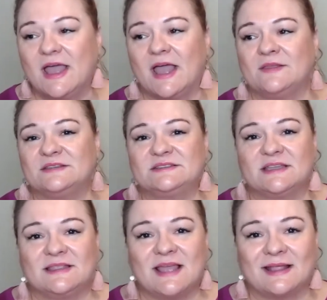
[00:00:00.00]
and the
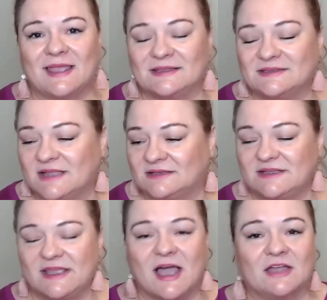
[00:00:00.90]
skin then can start
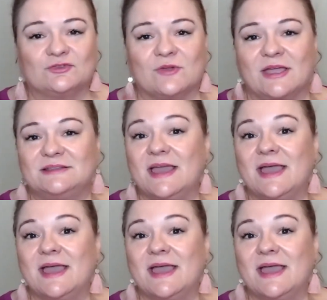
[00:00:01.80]
dehydrate